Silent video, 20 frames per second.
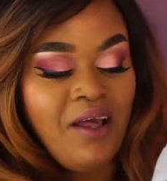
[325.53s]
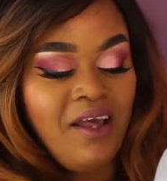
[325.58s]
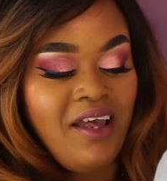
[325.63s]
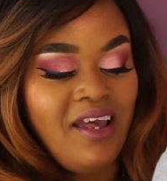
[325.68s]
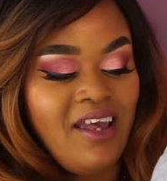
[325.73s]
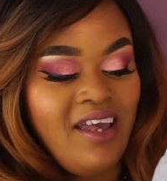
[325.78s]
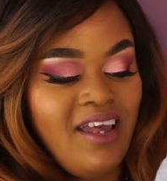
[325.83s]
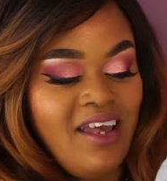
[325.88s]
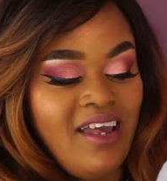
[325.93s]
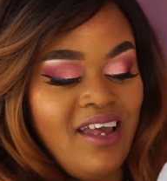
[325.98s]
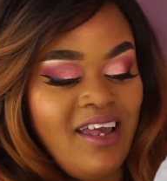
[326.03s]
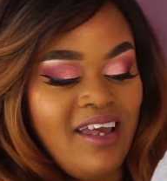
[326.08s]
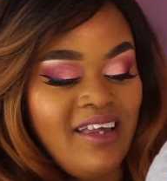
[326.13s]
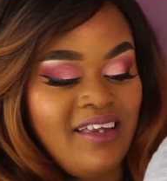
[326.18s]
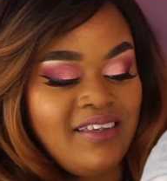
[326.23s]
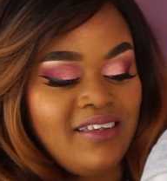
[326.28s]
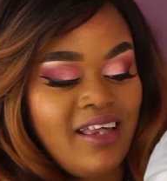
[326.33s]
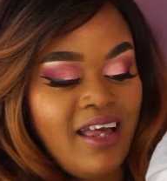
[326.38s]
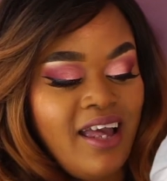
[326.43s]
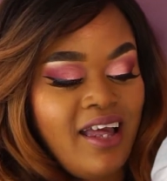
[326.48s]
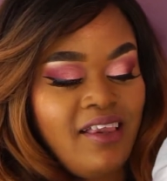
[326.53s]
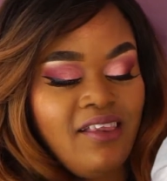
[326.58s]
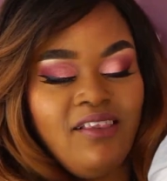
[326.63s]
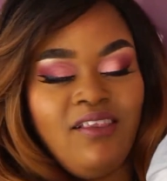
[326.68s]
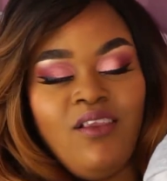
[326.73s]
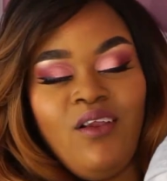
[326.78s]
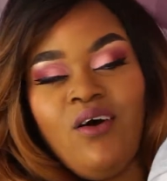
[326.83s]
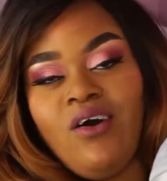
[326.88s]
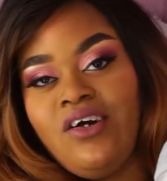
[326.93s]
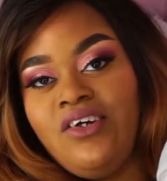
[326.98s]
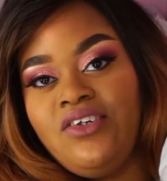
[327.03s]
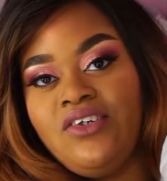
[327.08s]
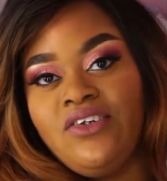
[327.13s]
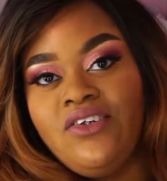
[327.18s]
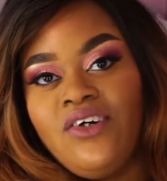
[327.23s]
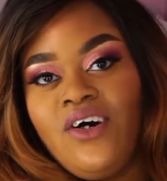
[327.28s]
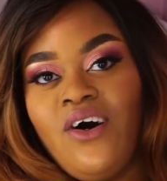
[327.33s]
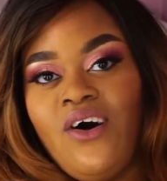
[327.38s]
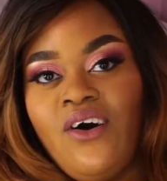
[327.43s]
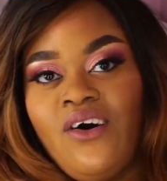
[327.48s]
He is a larger
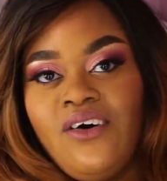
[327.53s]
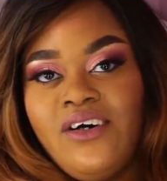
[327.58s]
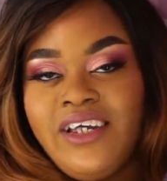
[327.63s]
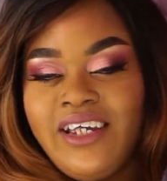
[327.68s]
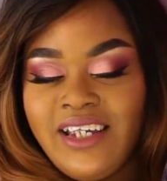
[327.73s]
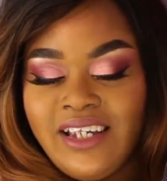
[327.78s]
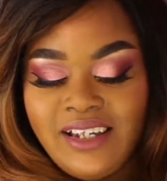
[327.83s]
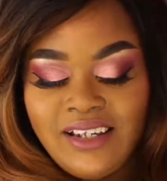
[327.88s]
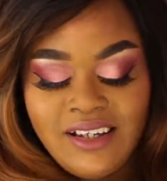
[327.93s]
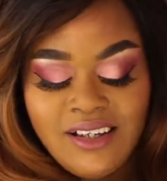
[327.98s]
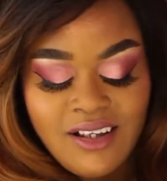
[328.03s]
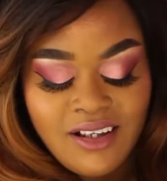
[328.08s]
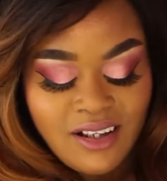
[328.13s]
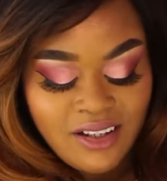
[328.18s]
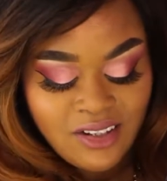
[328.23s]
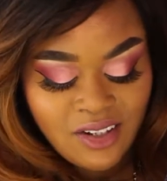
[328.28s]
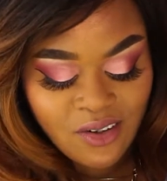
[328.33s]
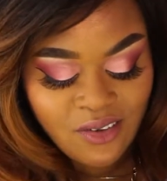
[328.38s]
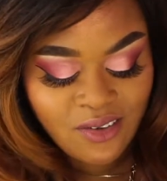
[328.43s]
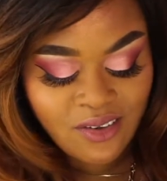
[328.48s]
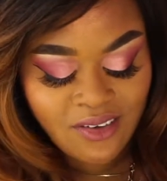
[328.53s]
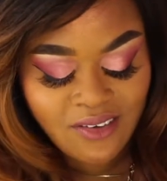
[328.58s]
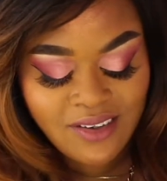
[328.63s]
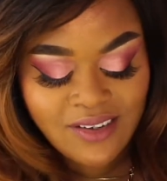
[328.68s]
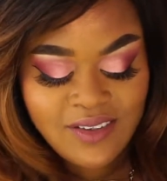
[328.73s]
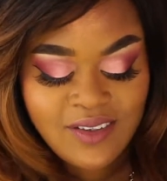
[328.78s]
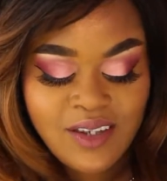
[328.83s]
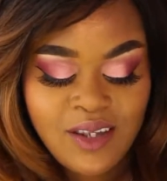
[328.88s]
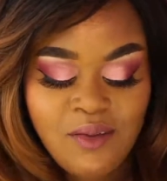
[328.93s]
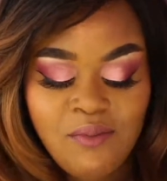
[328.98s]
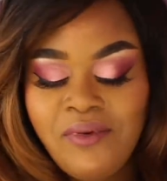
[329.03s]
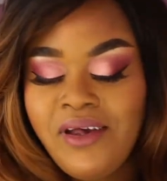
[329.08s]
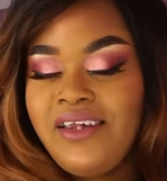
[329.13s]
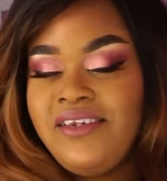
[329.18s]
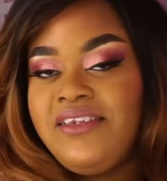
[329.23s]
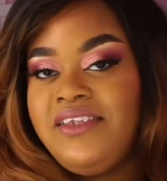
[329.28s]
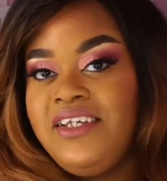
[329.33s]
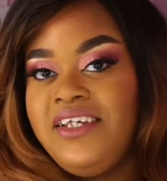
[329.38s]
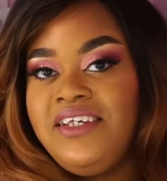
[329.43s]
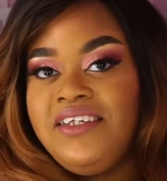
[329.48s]
doll. Yoko is
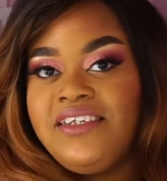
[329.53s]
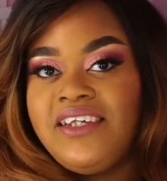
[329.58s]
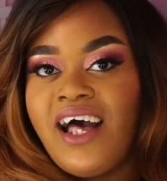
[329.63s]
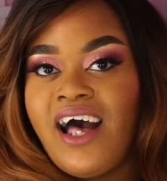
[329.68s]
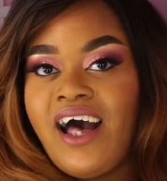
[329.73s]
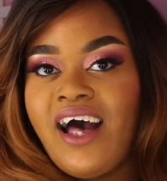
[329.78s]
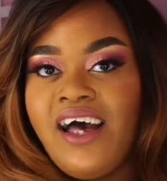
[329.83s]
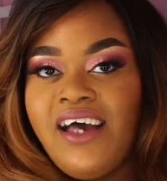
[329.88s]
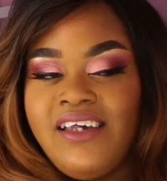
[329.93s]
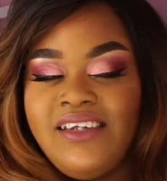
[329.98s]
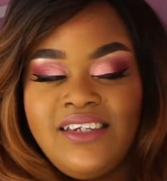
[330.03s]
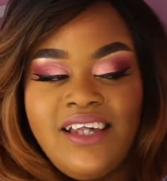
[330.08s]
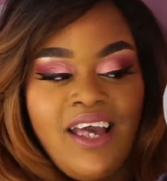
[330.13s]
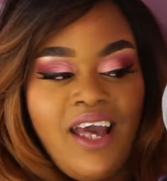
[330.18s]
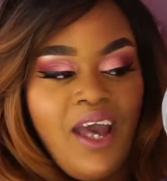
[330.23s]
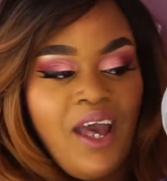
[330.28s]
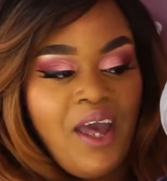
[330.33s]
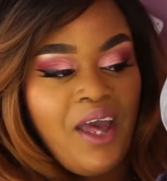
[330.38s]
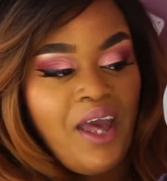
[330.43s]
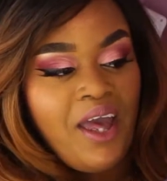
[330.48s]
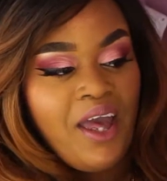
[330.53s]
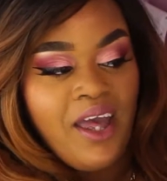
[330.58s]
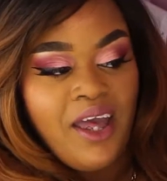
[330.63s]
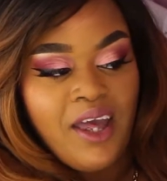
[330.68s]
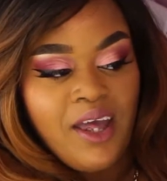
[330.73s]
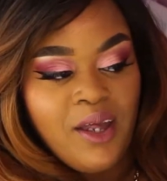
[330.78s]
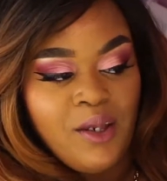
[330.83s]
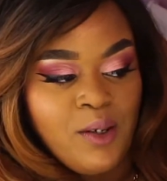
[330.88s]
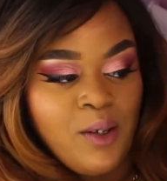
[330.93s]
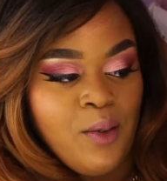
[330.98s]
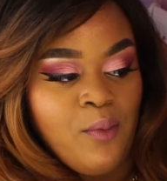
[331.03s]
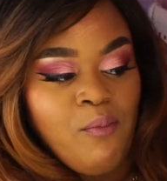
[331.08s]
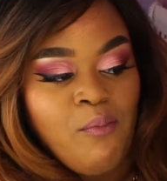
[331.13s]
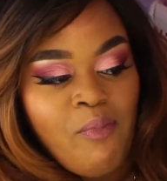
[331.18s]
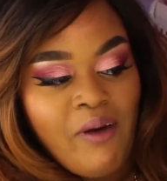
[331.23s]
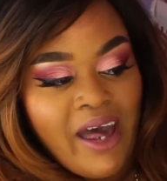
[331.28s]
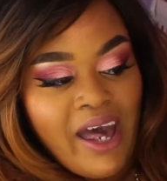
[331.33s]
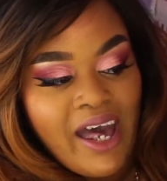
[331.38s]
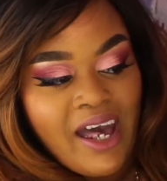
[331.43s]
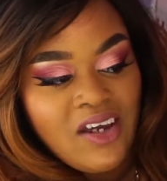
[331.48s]
MSD size and
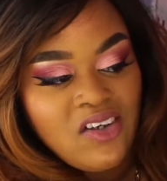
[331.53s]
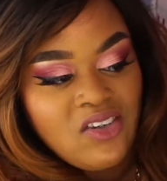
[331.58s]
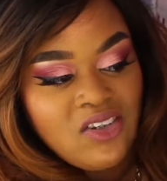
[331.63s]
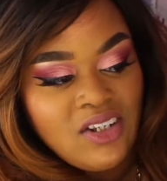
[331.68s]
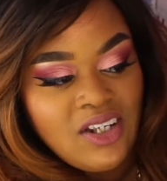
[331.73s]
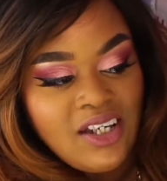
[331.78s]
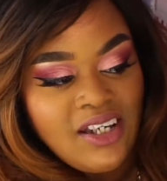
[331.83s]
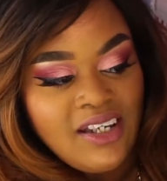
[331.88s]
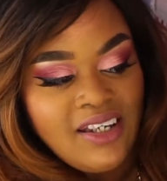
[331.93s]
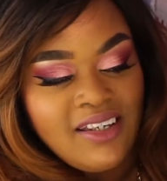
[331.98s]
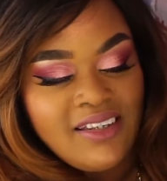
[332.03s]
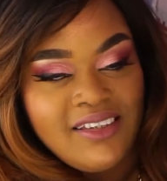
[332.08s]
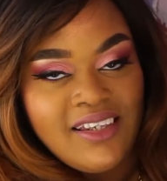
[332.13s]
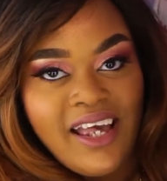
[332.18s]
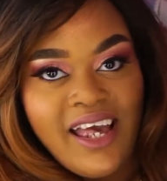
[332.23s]
Bash is